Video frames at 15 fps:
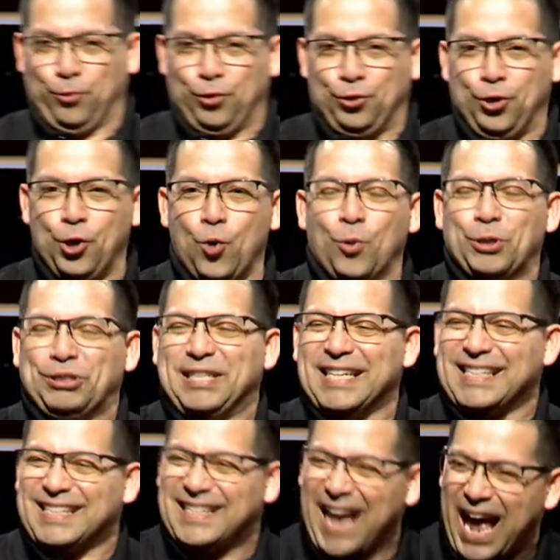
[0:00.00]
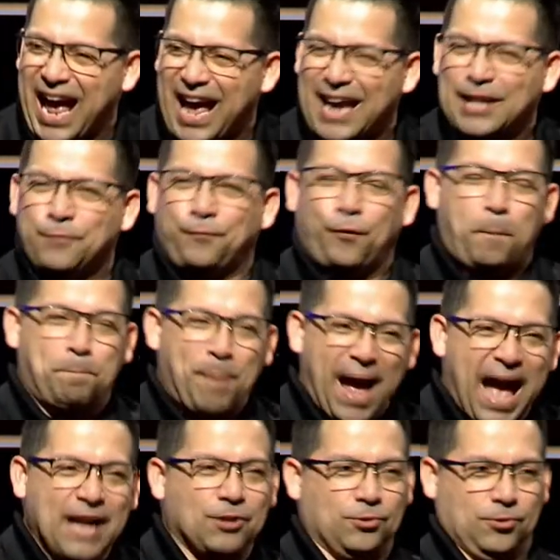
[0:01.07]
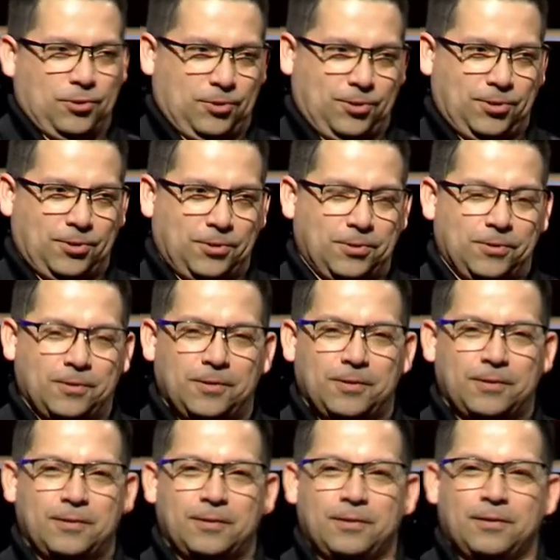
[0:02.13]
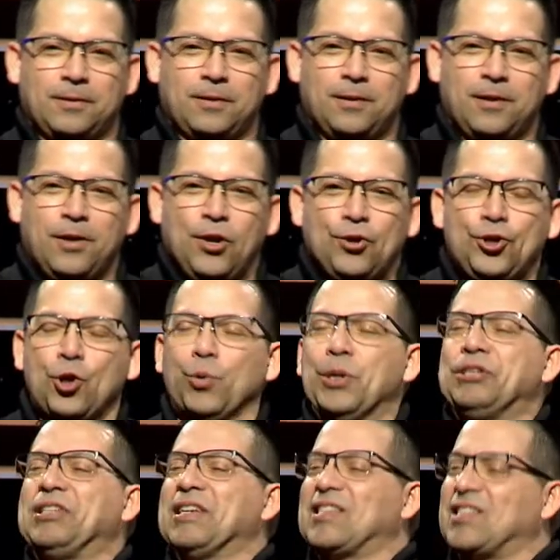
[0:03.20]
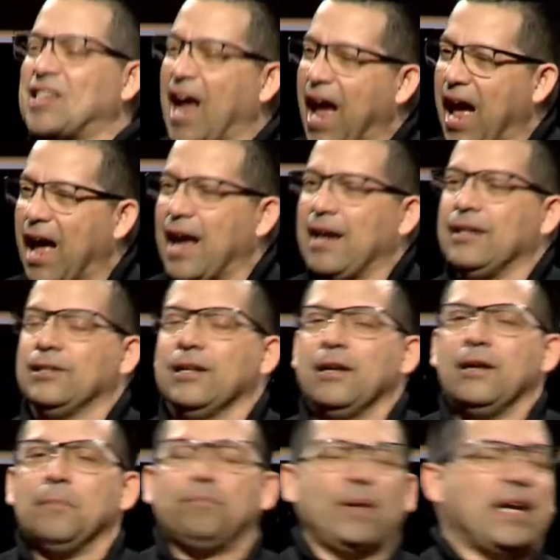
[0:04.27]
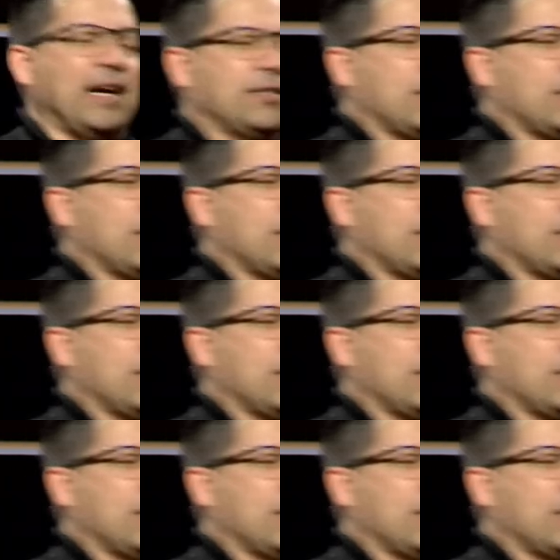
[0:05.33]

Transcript: You were designed for battles. You were designed because the